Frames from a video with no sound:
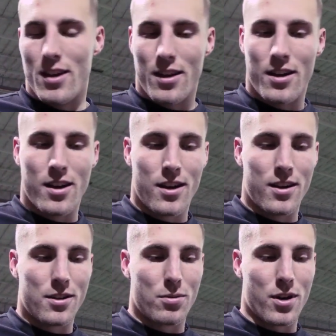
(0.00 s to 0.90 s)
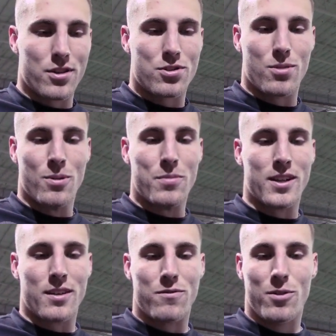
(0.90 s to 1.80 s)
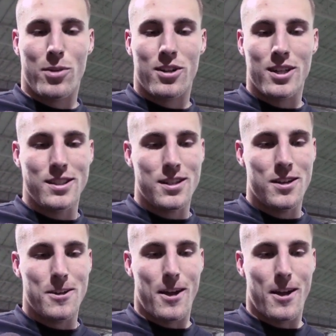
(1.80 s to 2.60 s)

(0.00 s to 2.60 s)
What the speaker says: And, you know, we're going to show them what Big Ten football is.